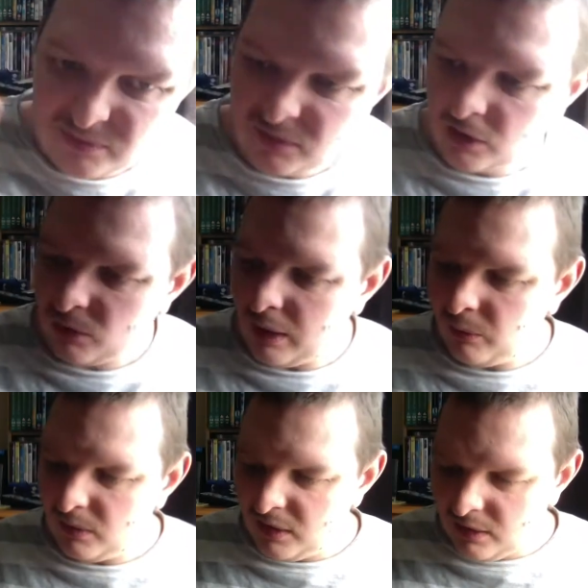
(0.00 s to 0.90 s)
as
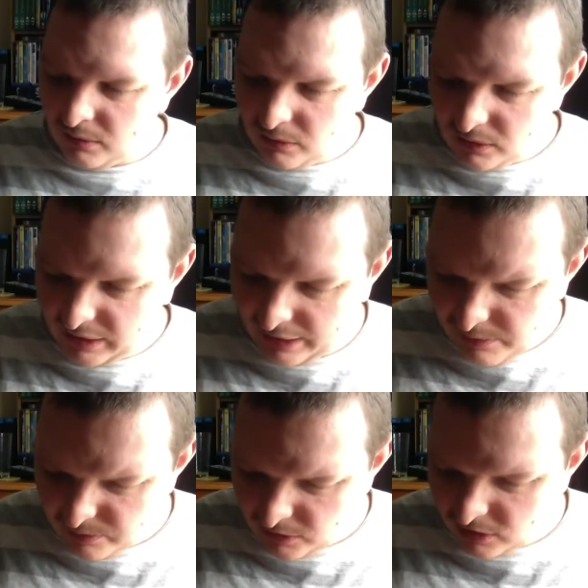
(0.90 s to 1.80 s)
well. Oh,
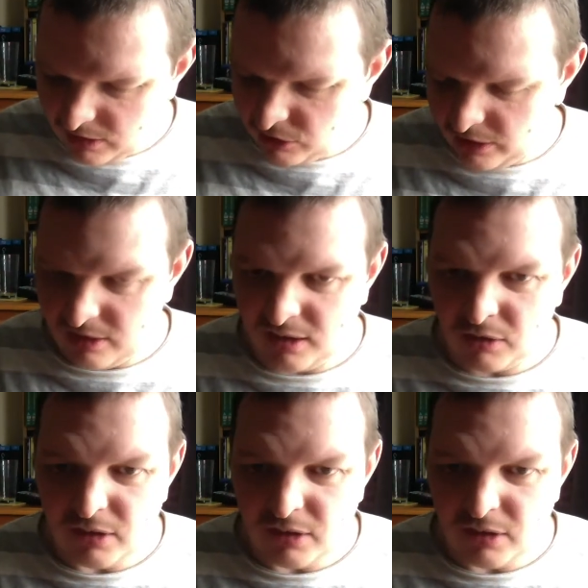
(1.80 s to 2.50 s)
okay, this is interesting.